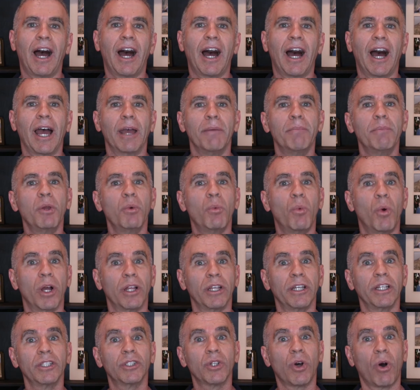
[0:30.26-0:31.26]
I'd be
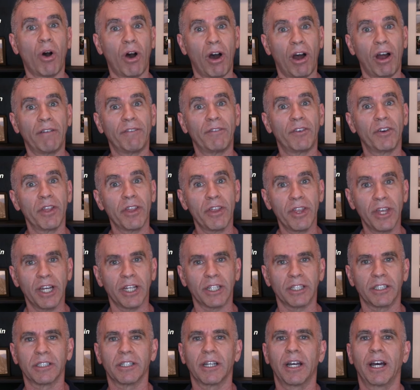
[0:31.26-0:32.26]
willing to offer
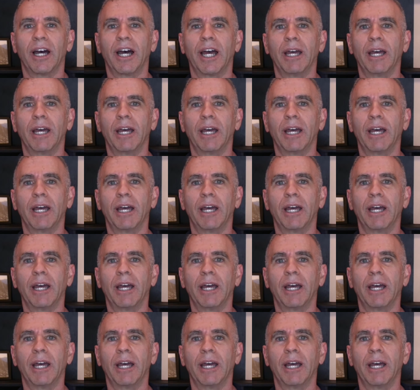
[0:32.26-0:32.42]
this.